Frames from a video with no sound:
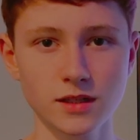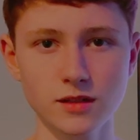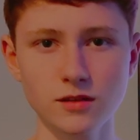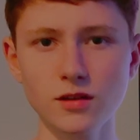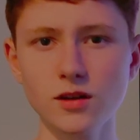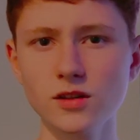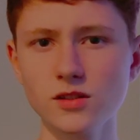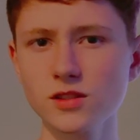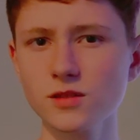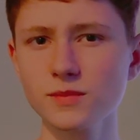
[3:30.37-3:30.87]

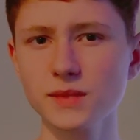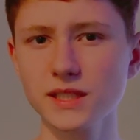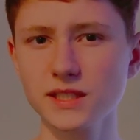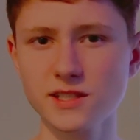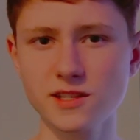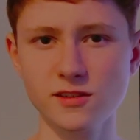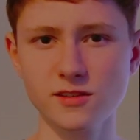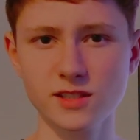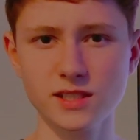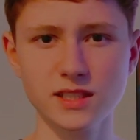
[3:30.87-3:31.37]
It'll also
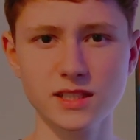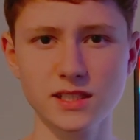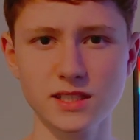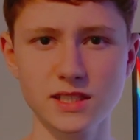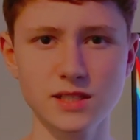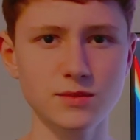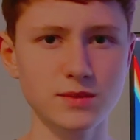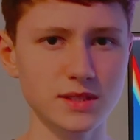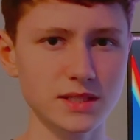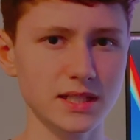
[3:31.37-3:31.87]
be interesting
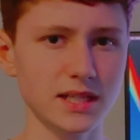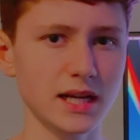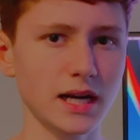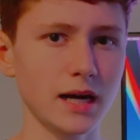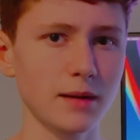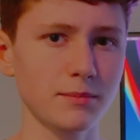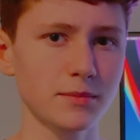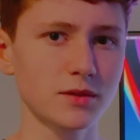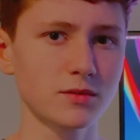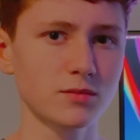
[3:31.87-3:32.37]
to see what's going
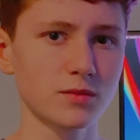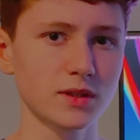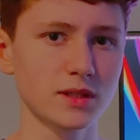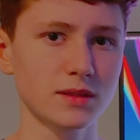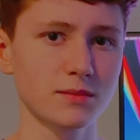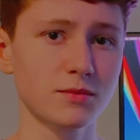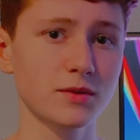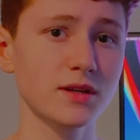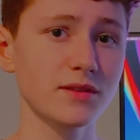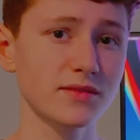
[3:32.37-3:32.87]
to happen
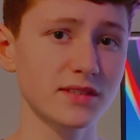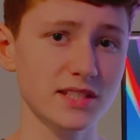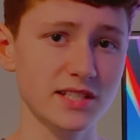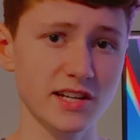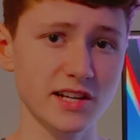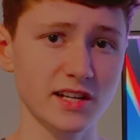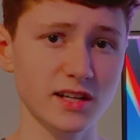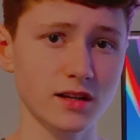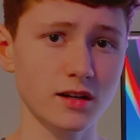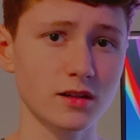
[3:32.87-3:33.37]
with
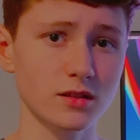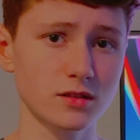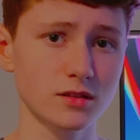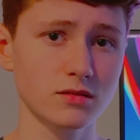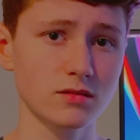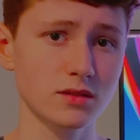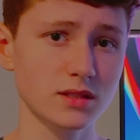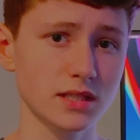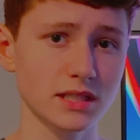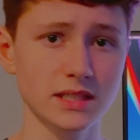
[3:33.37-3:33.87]
previous gen
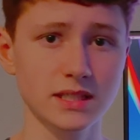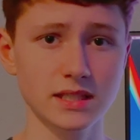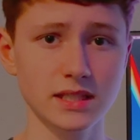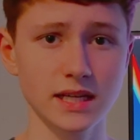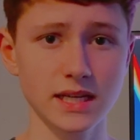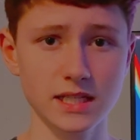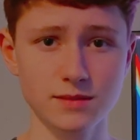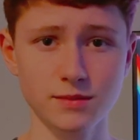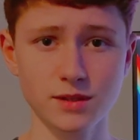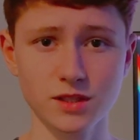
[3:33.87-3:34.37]
consoles like
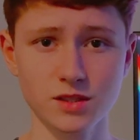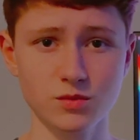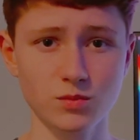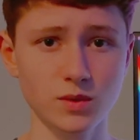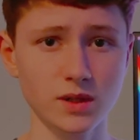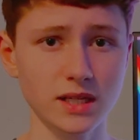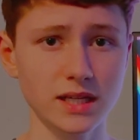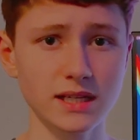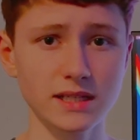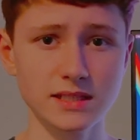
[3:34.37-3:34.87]
the
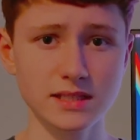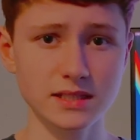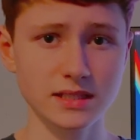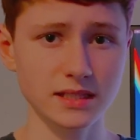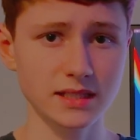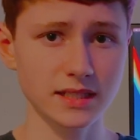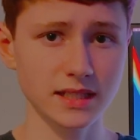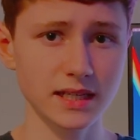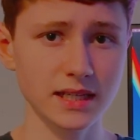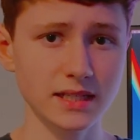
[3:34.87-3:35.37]
Xbox One
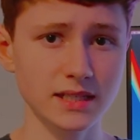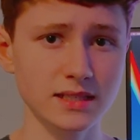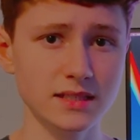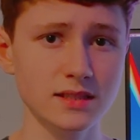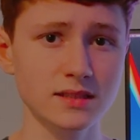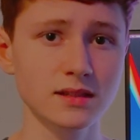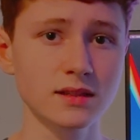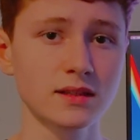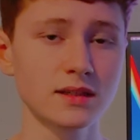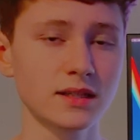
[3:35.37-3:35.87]
S and
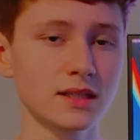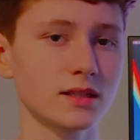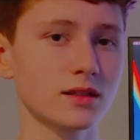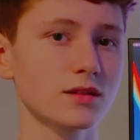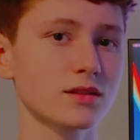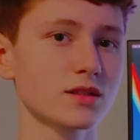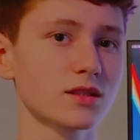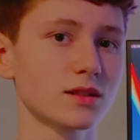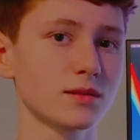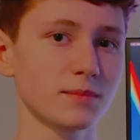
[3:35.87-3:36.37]
X,
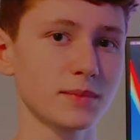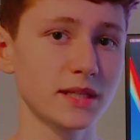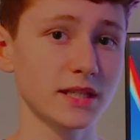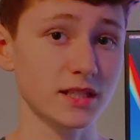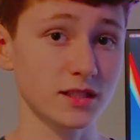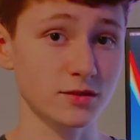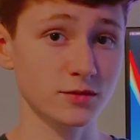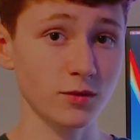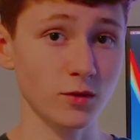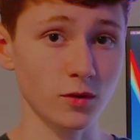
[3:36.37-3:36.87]
and also the
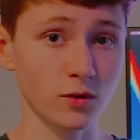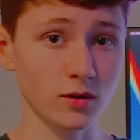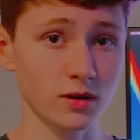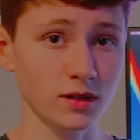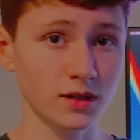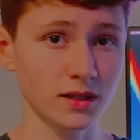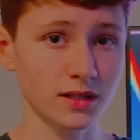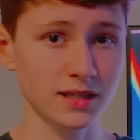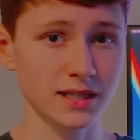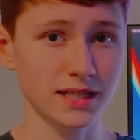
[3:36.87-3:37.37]

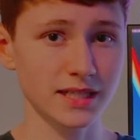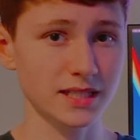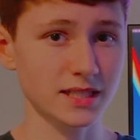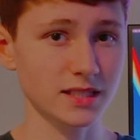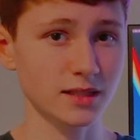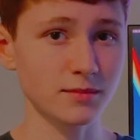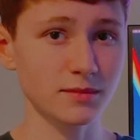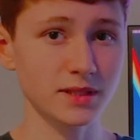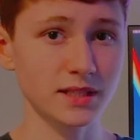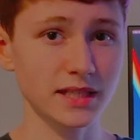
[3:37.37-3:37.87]
PS4,
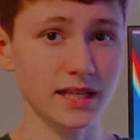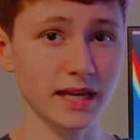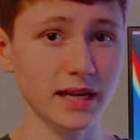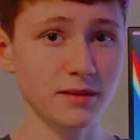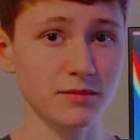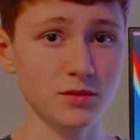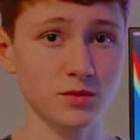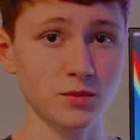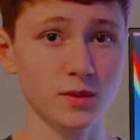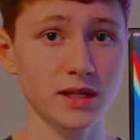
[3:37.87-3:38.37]
as some of the
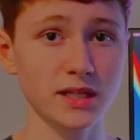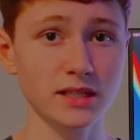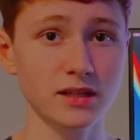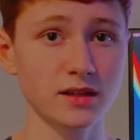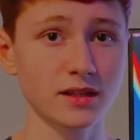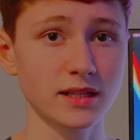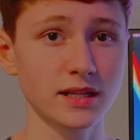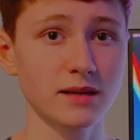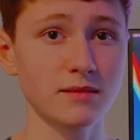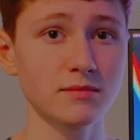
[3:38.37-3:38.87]
games
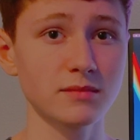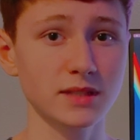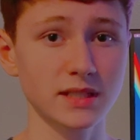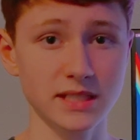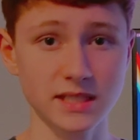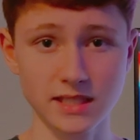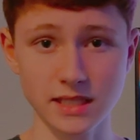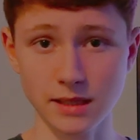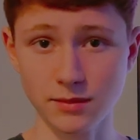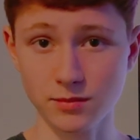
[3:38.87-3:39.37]
running on them,
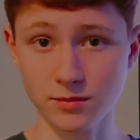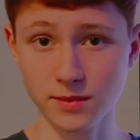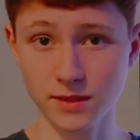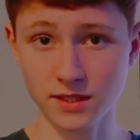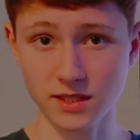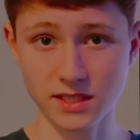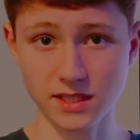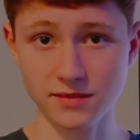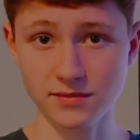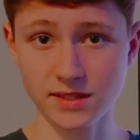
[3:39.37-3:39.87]
like
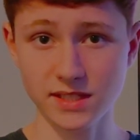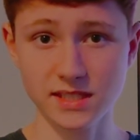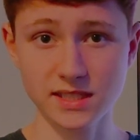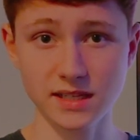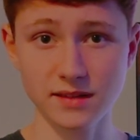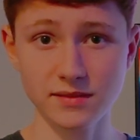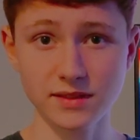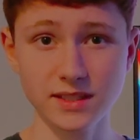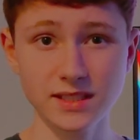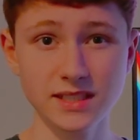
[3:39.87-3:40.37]
Cyberpunk
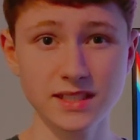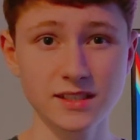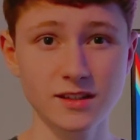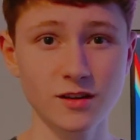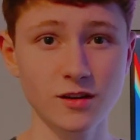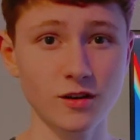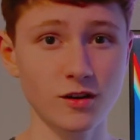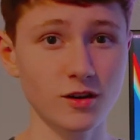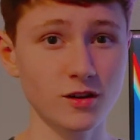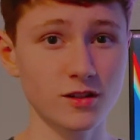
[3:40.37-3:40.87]

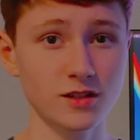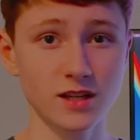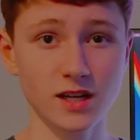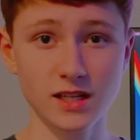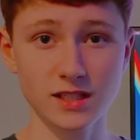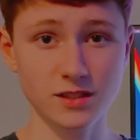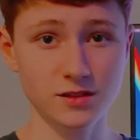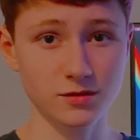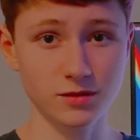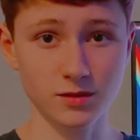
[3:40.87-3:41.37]
77, are
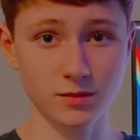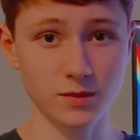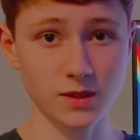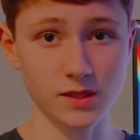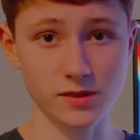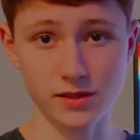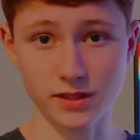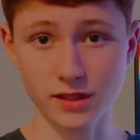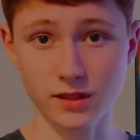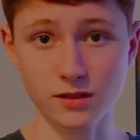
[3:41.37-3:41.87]
not doing
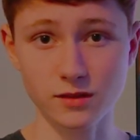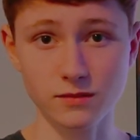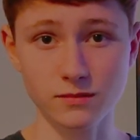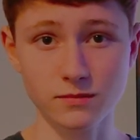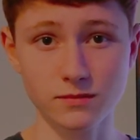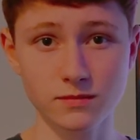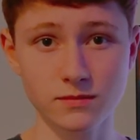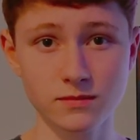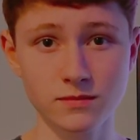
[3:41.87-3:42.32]
well at all.